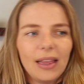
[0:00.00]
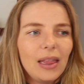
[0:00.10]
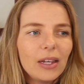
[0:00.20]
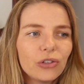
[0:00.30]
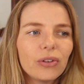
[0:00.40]

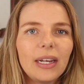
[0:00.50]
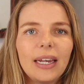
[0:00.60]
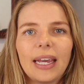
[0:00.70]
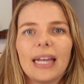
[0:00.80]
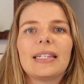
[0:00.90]

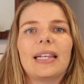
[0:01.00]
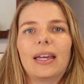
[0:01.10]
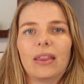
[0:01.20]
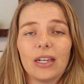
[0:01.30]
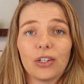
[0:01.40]
literally kids
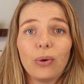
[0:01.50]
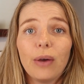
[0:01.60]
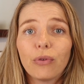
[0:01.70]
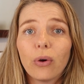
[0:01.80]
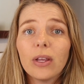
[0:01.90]
like this who
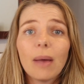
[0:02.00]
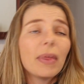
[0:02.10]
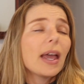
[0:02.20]
have grown up